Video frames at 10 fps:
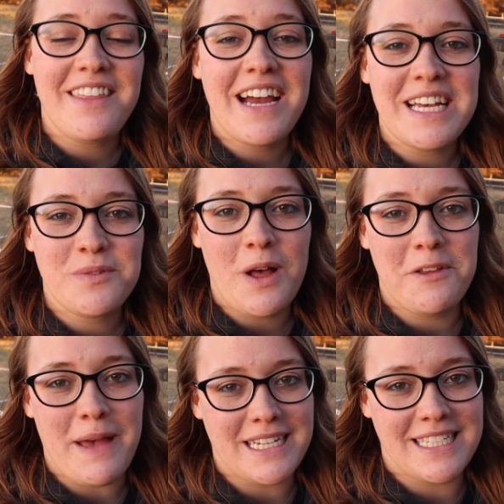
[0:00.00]
there guys,
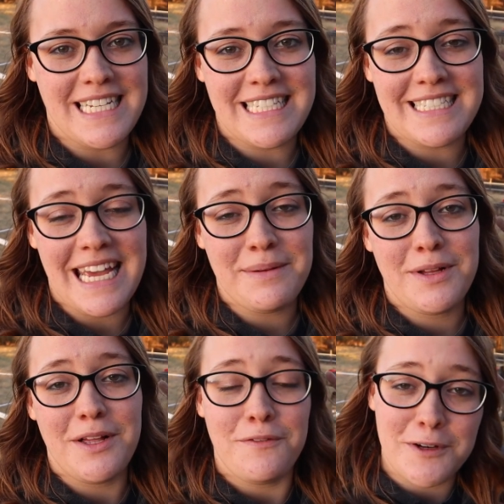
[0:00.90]
welcome back to Seed to
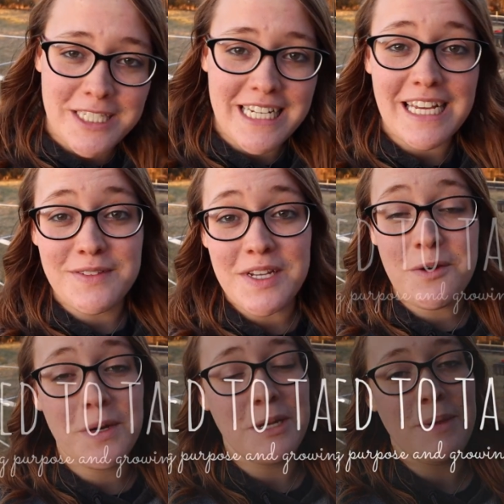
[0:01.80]
Table. For today's
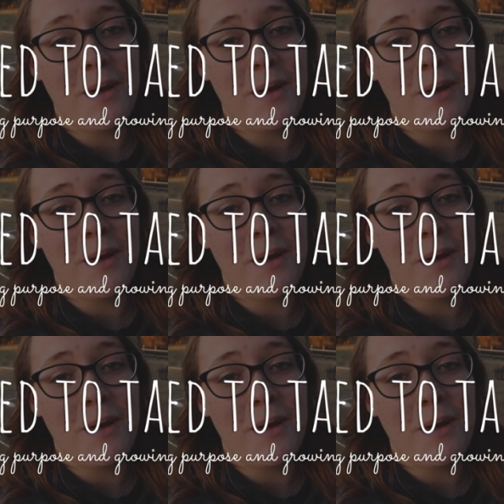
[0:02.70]
video, we're gonna be